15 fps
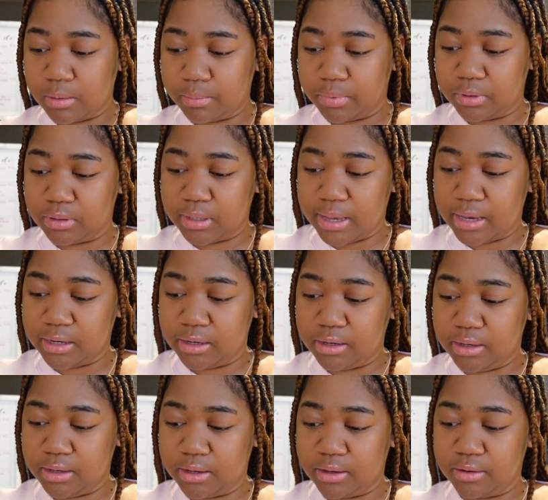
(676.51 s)
Put that in
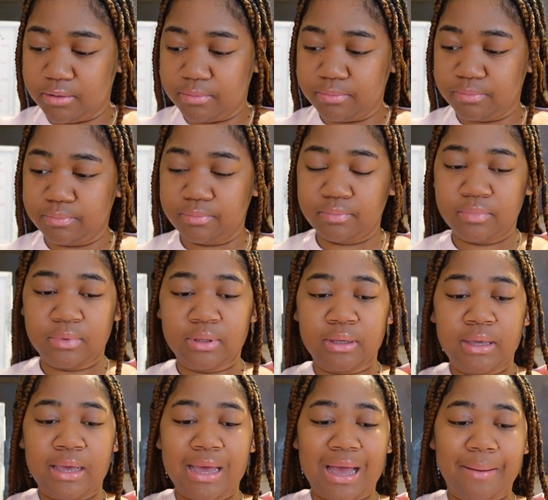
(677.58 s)
there.
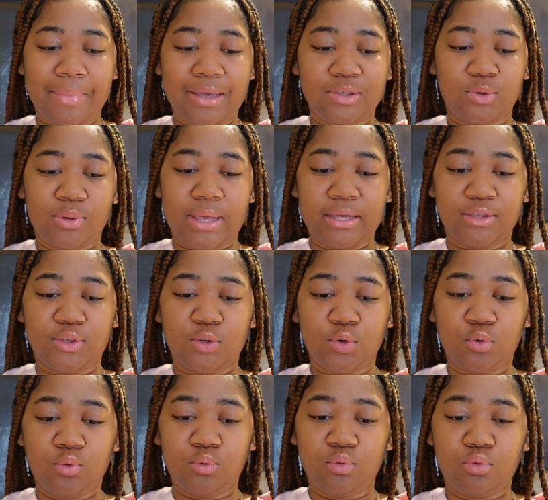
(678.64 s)
I might do like
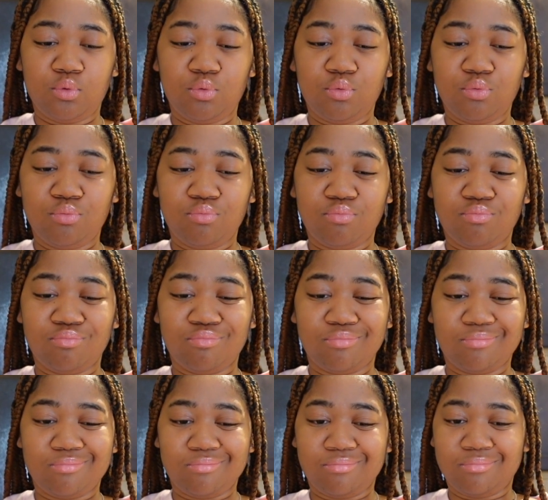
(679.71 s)

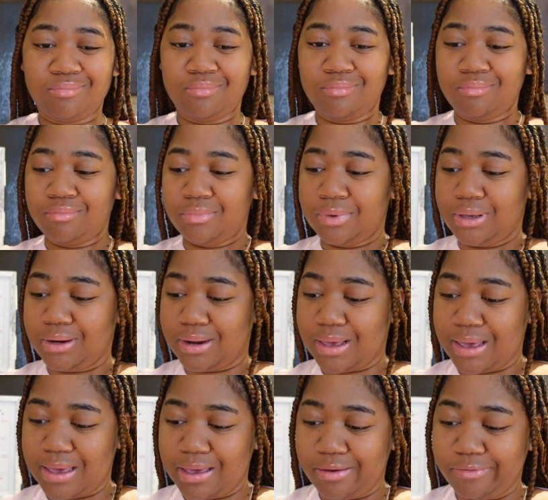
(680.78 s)

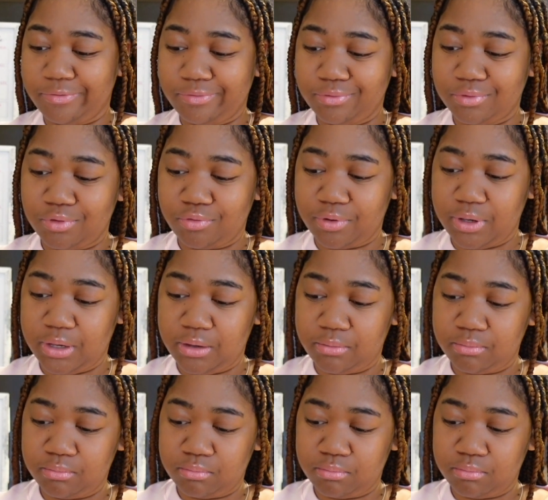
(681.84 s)
2.5, 3.